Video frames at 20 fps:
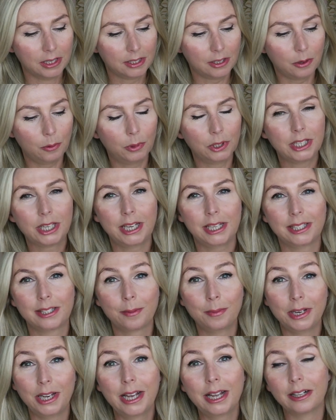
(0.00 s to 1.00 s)
So it will take
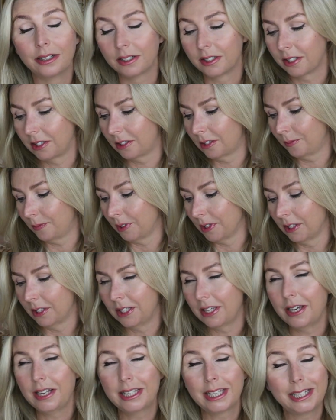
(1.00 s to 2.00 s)
somebody else
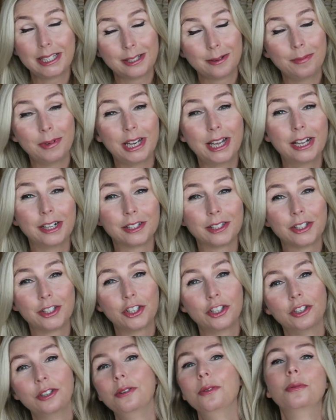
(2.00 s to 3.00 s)

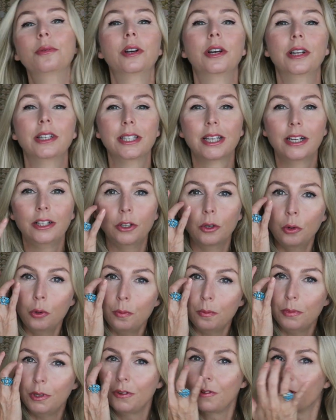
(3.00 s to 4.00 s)
to tell you,
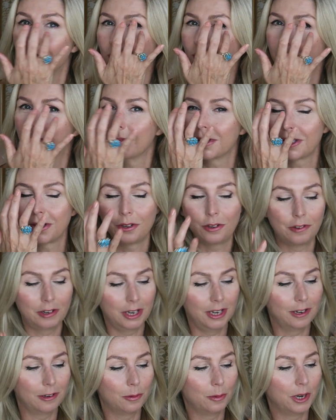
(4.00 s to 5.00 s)
oh, you got
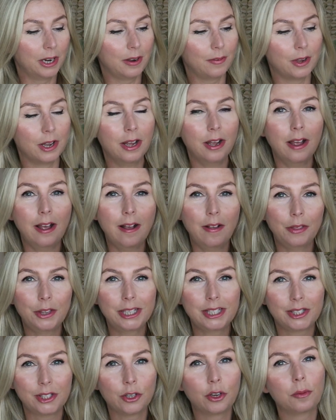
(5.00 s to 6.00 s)
mascara here or whatever.
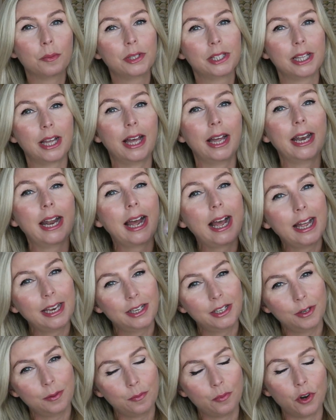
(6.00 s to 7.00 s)
This stops that
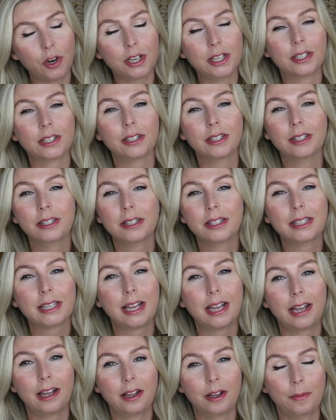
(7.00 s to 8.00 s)
and it
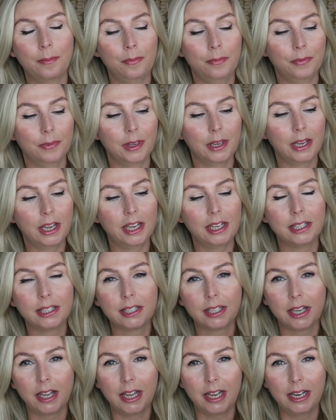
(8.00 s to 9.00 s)
brightens.
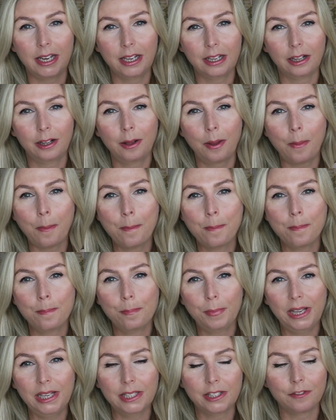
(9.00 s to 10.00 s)
It's a little
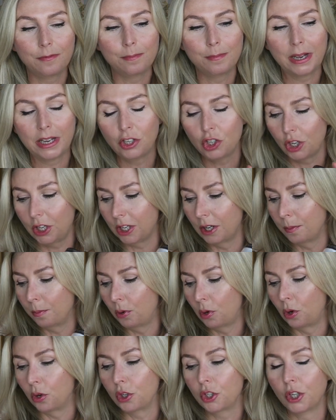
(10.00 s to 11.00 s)
piece of magic in a
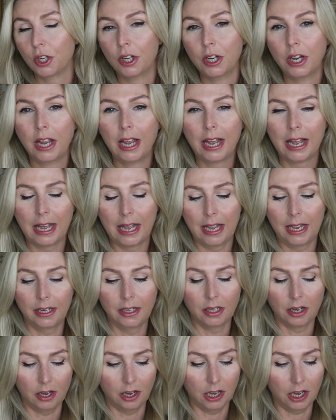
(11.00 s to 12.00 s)
pot
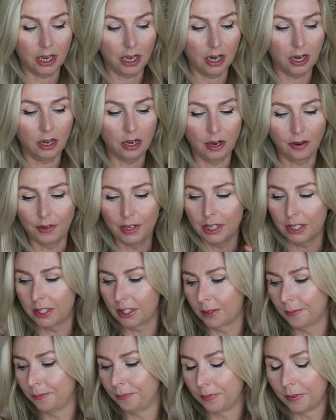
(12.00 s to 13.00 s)
and I love
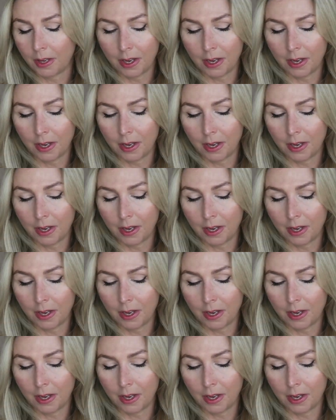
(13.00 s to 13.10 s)
it.